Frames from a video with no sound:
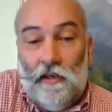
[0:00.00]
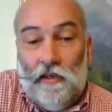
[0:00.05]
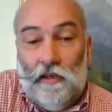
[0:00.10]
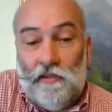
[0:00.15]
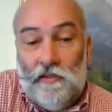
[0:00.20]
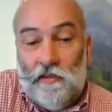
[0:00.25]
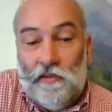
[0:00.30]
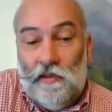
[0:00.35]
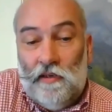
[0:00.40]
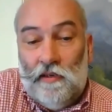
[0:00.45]

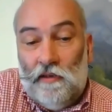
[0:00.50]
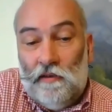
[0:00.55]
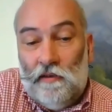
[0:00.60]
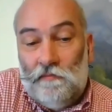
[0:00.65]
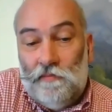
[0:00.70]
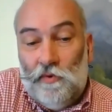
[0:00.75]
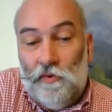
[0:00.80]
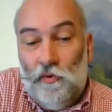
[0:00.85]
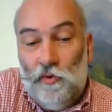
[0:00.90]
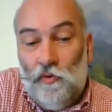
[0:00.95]
it's a
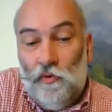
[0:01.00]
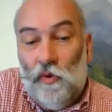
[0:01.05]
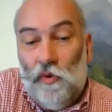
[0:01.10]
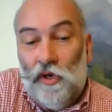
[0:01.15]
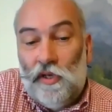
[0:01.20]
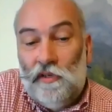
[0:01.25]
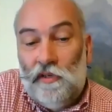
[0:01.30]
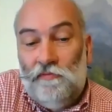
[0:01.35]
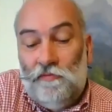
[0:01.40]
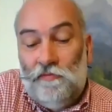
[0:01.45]
good
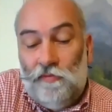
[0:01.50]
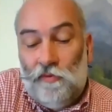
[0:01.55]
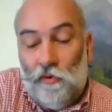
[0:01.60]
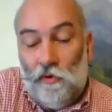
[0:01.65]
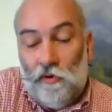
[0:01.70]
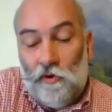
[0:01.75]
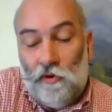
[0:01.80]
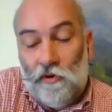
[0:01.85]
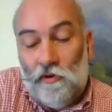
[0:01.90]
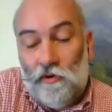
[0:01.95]
way
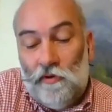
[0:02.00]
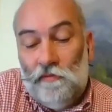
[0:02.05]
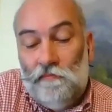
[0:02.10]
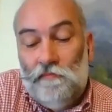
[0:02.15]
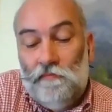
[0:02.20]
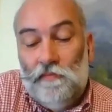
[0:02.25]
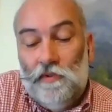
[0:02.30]
for